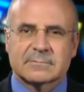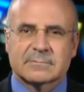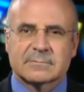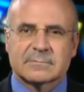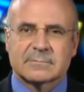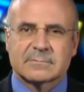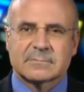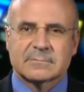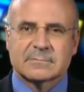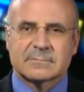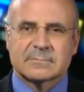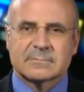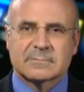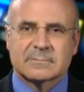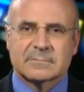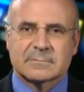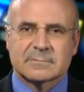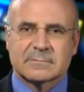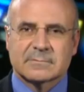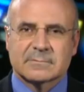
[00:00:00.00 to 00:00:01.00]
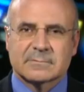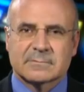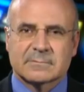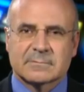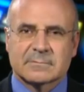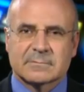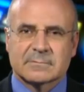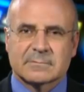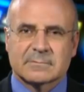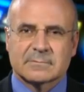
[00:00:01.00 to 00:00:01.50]

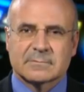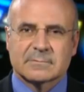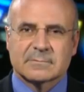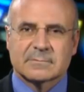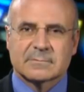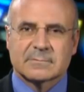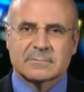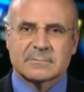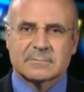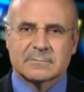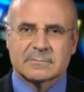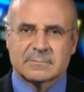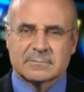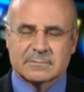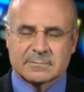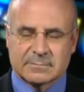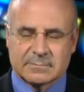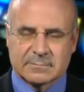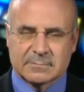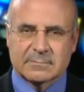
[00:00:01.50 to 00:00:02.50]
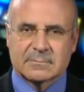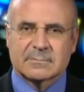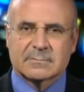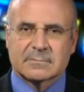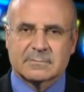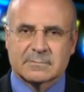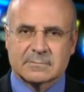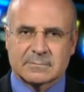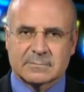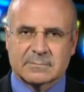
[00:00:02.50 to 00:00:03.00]

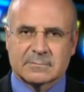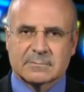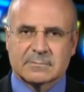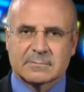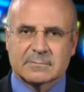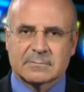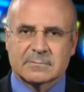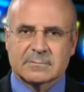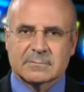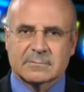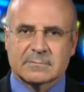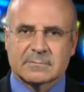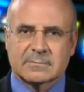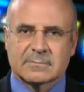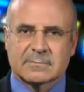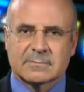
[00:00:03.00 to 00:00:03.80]
This person isn't speaking.